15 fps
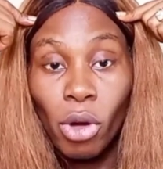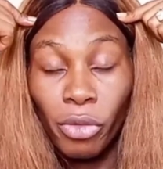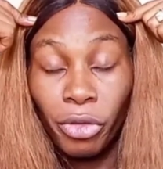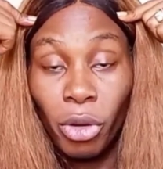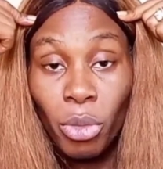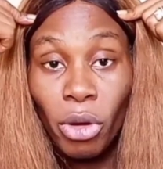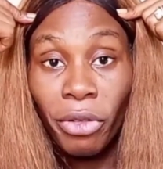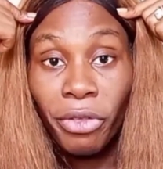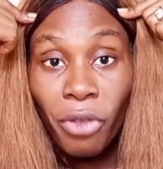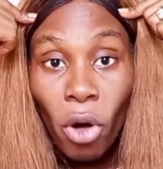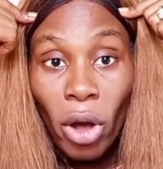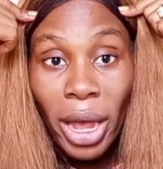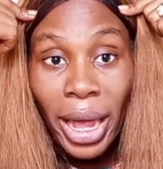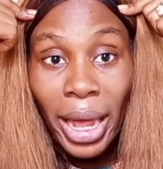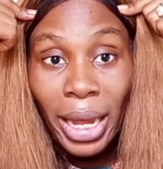from your
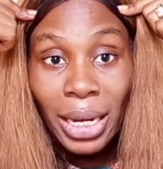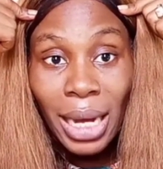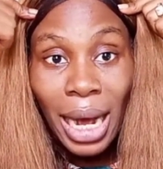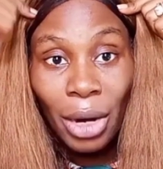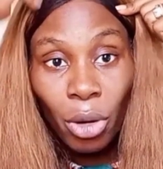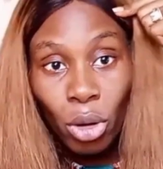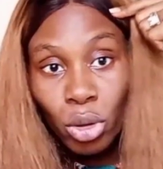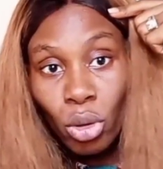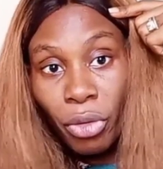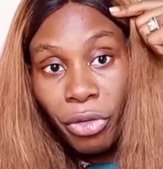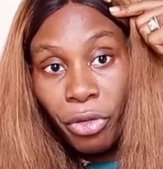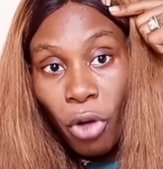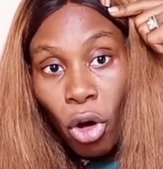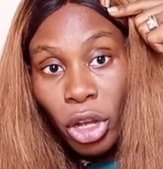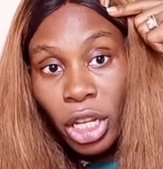forehead, and also
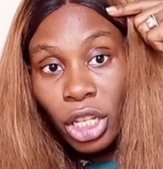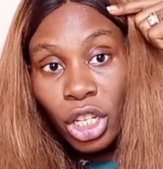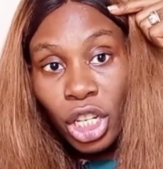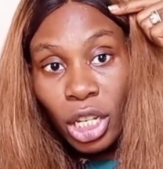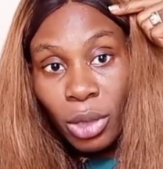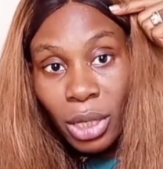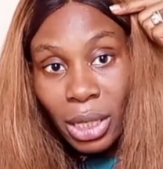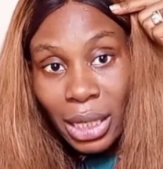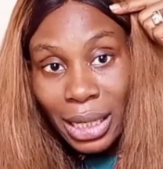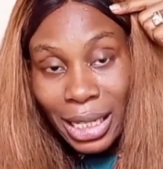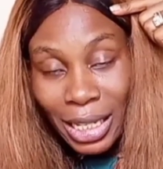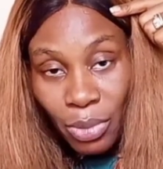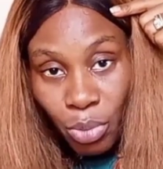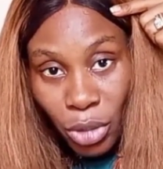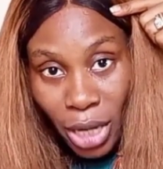4 inches
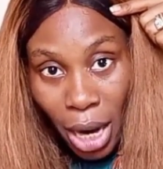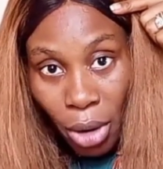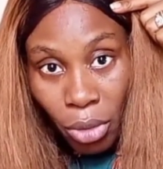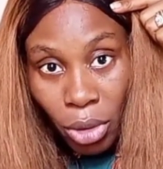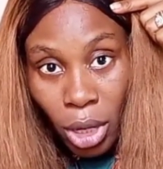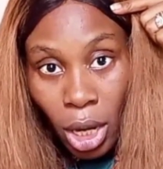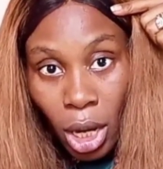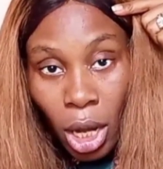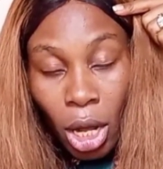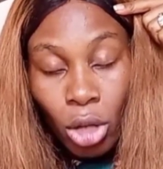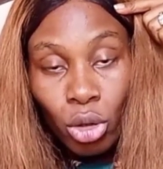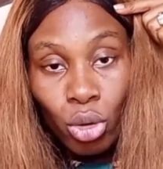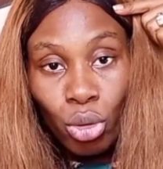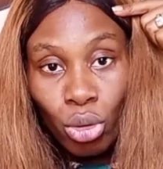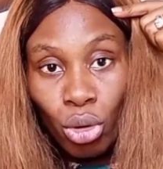deep down
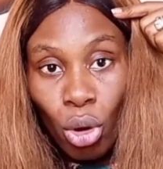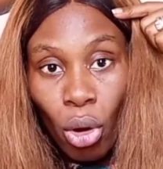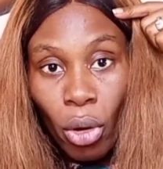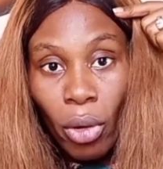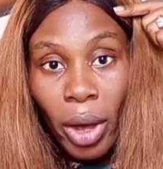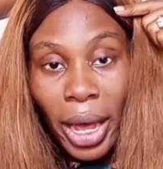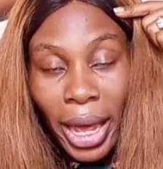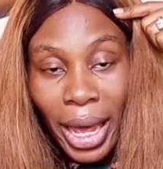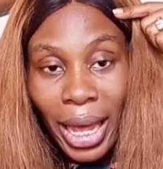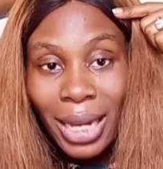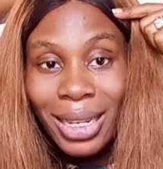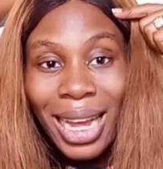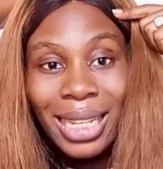to your head.